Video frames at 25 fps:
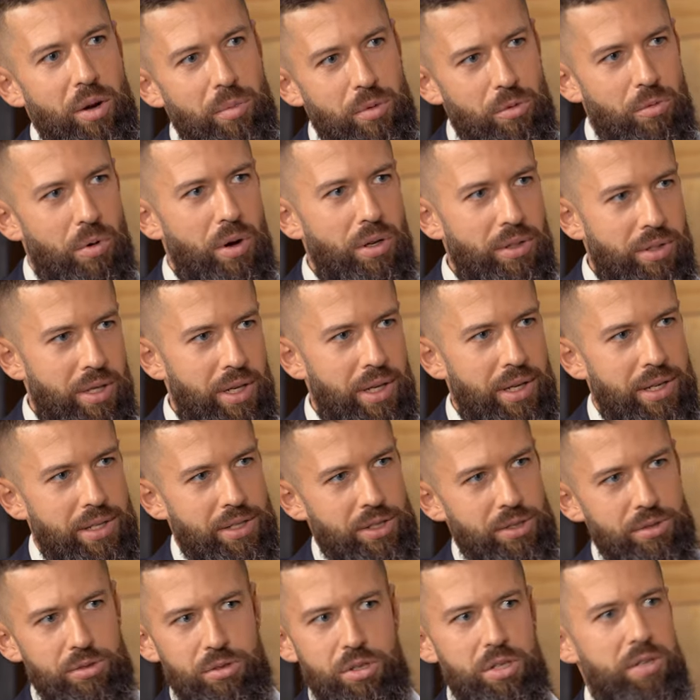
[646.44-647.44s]
Number one thing
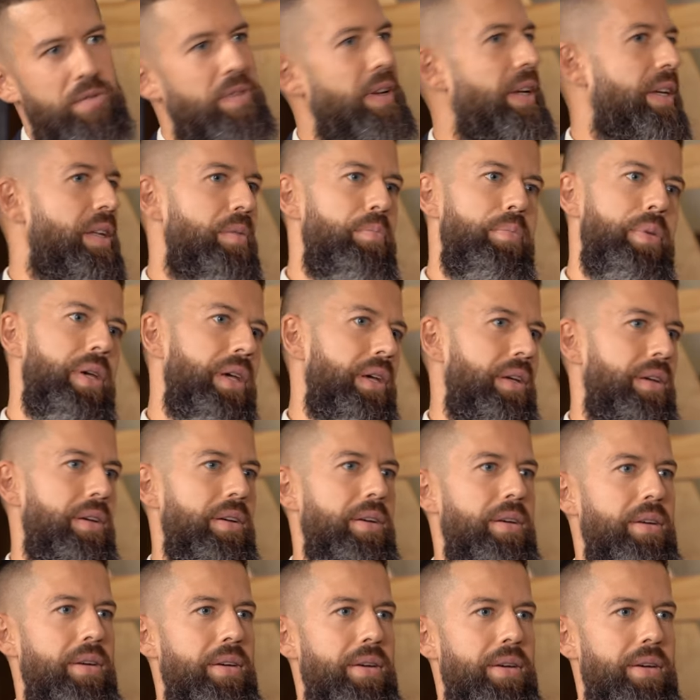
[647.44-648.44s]
is just thinking big.
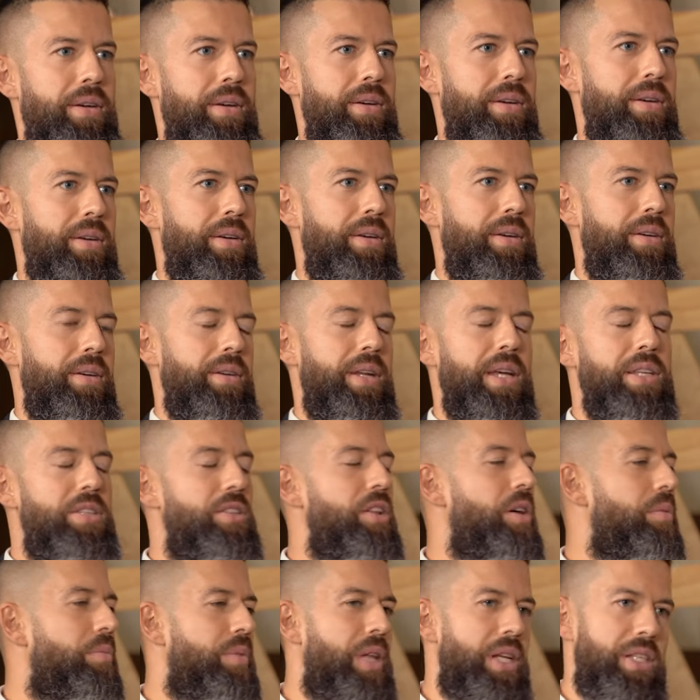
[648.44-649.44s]

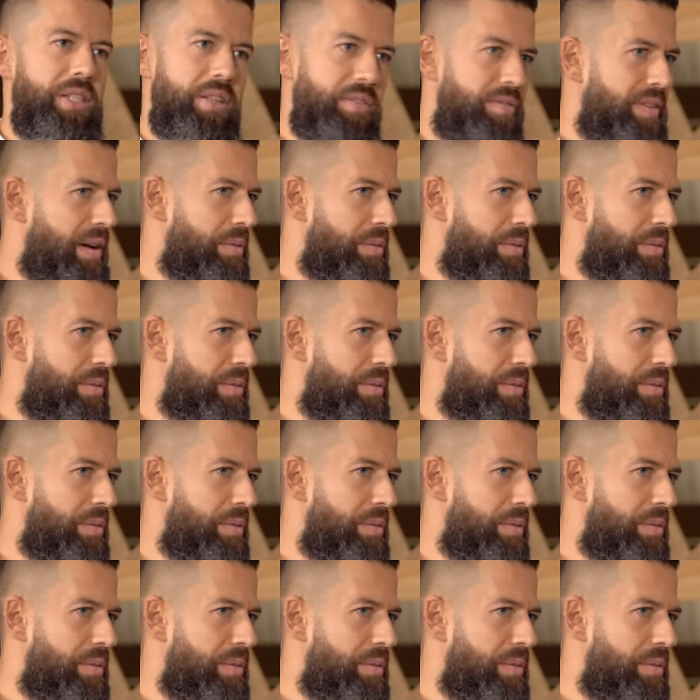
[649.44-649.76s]
That's the